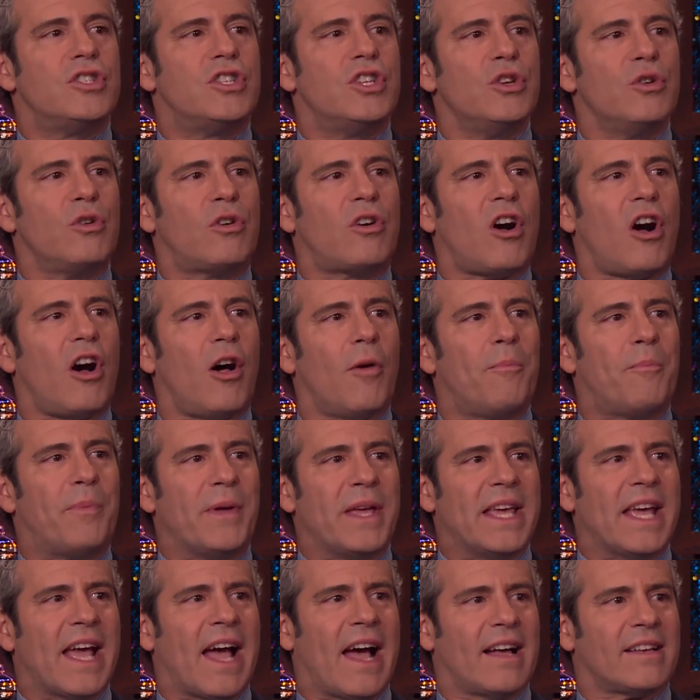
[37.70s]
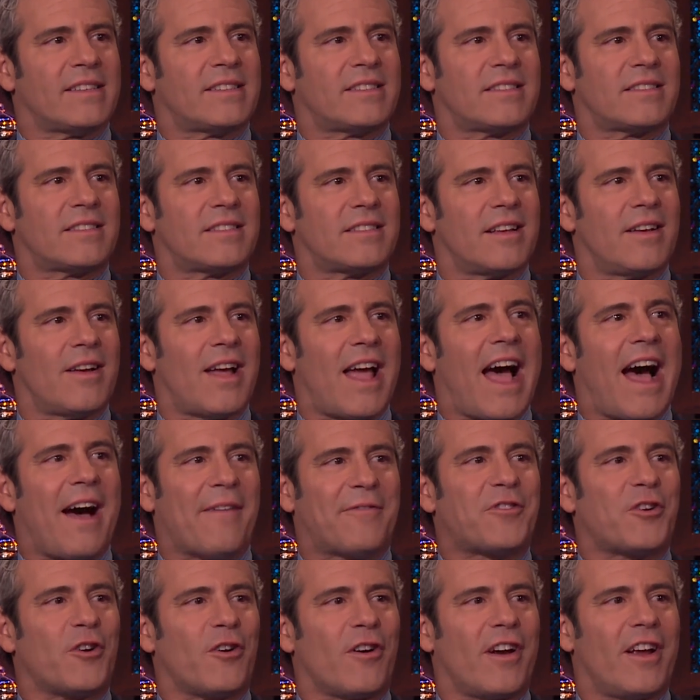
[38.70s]
Do you call BS uh,
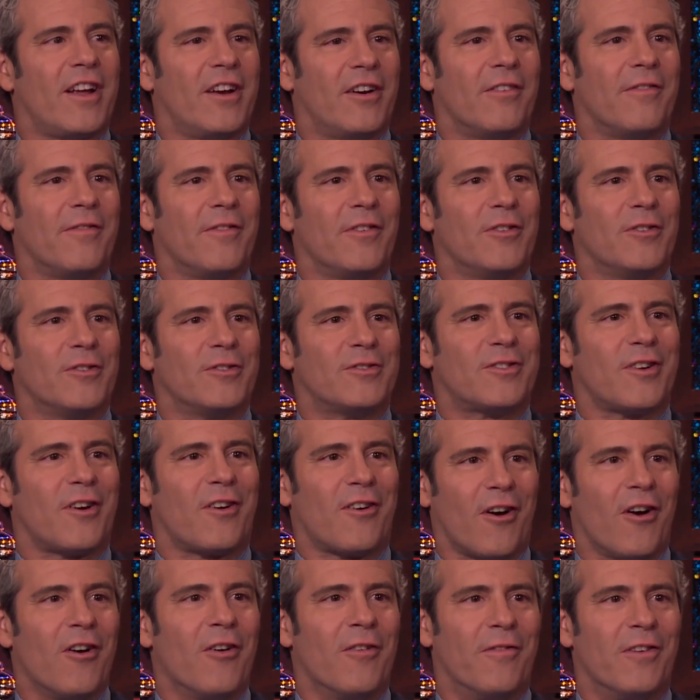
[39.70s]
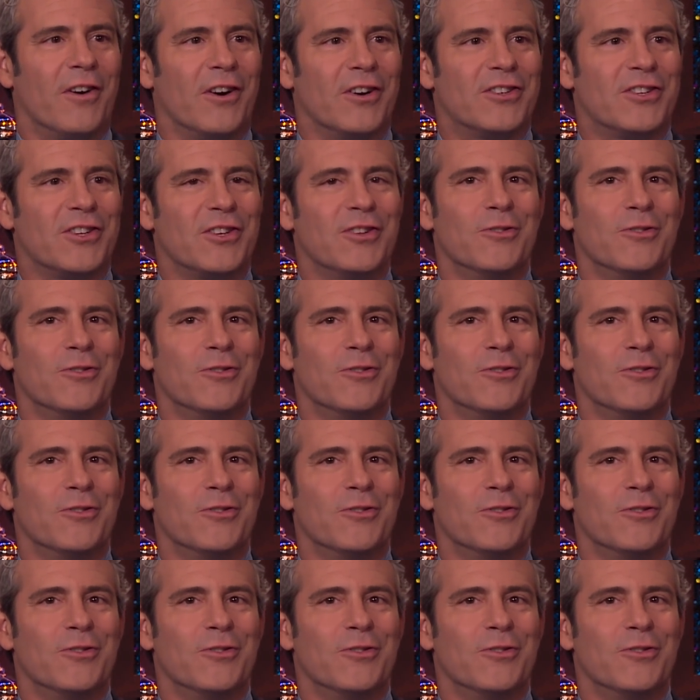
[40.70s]
after interviews are over? Do